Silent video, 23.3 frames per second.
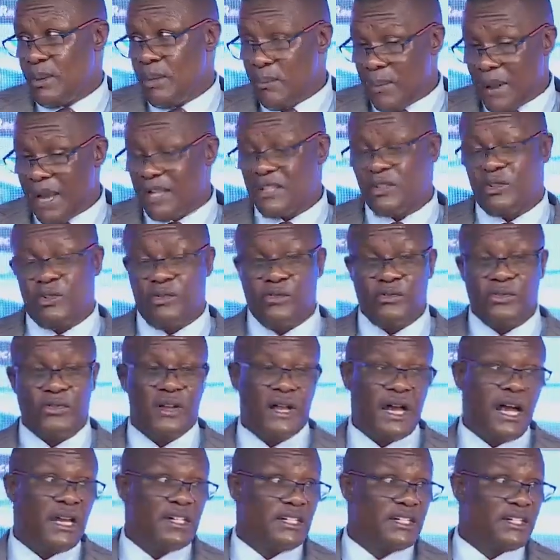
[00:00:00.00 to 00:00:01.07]
parts of the
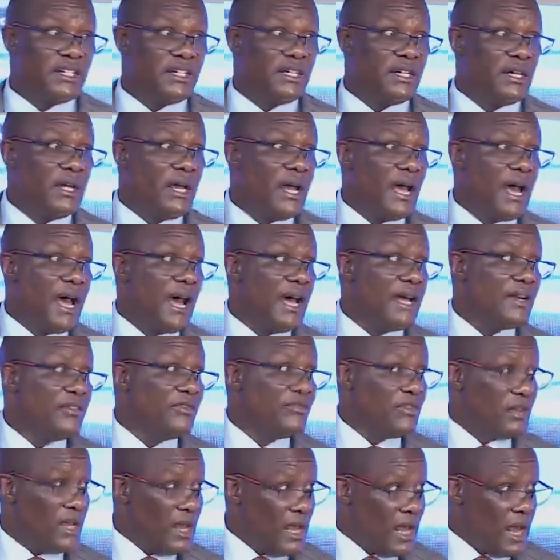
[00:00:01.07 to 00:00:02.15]
country had,
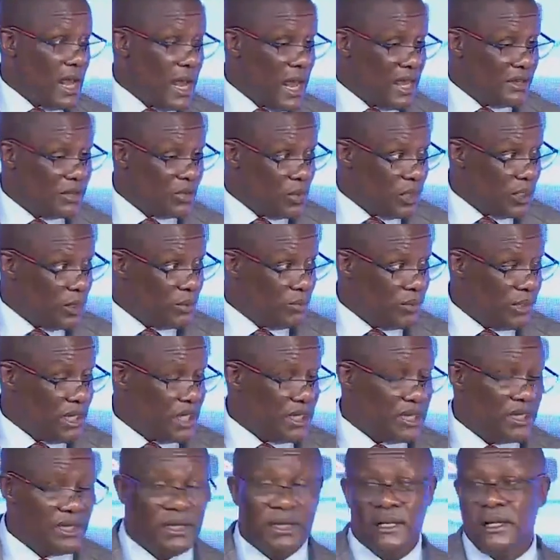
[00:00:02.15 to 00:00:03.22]
as we speak,
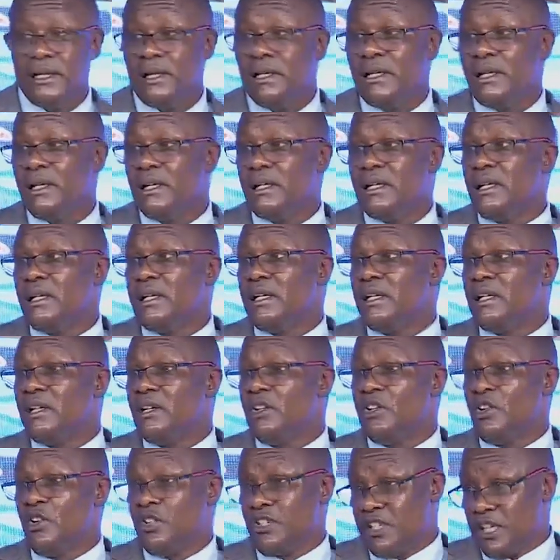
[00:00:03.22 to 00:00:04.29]

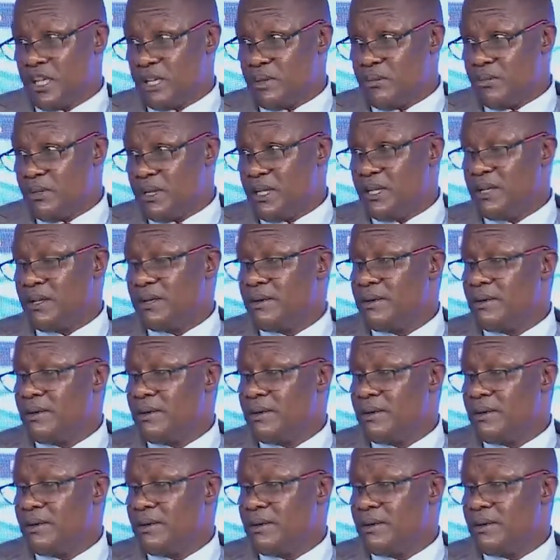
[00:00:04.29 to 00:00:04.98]
not yet been